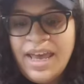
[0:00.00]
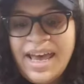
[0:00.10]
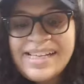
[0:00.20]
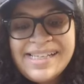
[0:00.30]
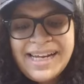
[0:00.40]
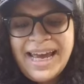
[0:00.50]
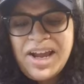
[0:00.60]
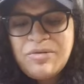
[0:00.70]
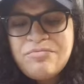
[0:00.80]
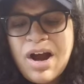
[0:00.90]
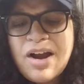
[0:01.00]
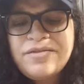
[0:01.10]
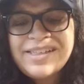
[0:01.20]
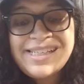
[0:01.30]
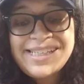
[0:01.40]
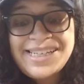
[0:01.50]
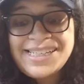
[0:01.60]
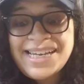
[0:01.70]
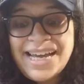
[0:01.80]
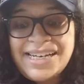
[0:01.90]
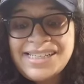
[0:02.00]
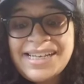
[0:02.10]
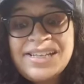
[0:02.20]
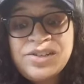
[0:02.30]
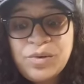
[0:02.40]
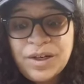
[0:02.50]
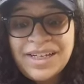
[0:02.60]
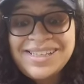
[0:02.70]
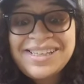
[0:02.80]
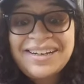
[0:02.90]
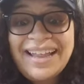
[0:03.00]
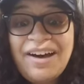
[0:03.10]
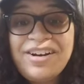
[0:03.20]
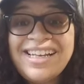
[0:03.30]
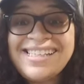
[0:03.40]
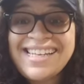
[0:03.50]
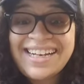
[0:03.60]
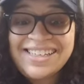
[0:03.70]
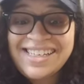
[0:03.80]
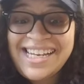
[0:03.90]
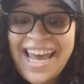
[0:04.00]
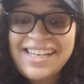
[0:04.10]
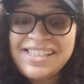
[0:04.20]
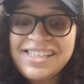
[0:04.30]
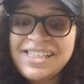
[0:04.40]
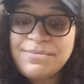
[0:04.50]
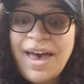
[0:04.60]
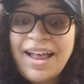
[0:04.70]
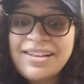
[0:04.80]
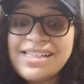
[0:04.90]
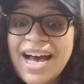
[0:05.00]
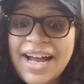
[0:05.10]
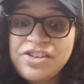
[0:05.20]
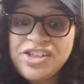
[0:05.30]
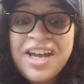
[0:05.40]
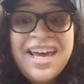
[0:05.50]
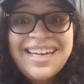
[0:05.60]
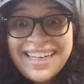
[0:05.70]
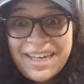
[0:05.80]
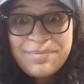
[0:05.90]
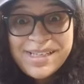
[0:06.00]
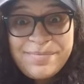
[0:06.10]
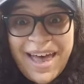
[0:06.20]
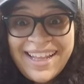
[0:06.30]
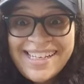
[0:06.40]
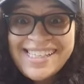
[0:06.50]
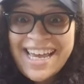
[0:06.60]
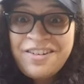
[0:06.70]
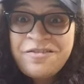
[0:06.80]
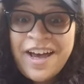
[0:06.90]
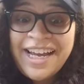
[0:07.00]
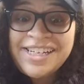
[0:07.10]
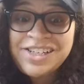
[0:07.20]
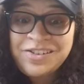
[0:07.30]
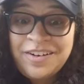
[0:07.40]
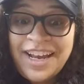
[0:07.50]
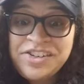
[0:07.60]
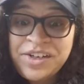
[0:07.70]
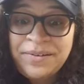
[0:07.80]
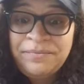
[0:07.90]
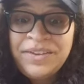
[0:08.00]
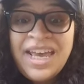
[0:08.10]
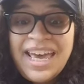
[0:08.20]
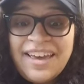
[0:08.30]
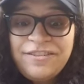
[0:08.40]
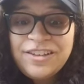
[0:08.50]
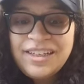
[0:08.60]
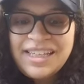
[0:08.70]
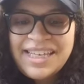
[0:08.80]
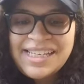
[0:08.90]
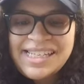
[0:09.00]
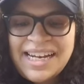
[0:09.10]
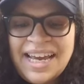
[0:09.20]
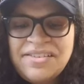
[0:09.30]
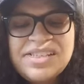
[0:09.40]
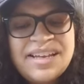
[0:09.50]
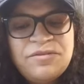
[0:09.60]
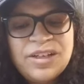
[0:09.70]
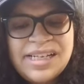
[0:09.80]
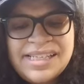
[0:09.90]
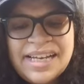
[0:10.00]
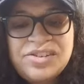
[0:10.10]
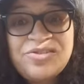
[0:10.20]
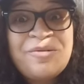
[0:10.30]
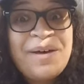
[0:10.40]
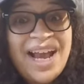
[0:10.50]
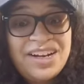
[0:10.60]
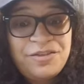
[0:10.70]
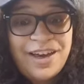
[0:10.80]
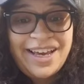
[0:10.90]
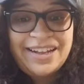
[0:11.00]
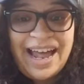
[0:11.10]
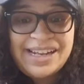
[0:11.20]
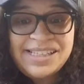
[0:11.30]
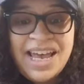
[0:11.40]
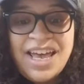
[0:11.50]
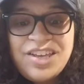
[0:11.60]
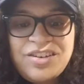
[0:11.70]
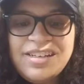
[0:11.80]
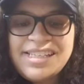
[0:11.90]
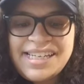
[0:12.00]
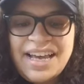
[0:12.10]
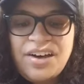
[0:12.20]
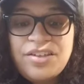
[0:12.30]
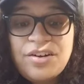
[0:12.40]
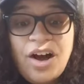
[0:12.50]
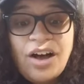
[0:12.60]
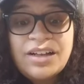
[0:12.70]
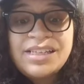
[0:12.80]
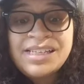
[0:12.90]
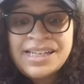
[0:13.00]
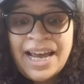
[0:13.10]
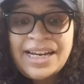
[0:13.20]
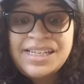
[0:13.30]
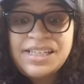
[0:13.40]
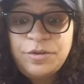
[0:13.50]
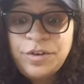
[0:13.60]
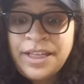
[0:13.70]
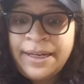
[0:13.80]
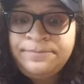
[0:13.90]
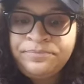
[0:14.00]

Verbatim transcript: Antennae are marvelously designed sense organs that allow an insect to taste, smell, touch, keep its balance, and find direction. If you look at the antennae of several insects through a magnifying glass, you can see how they're all designed differently.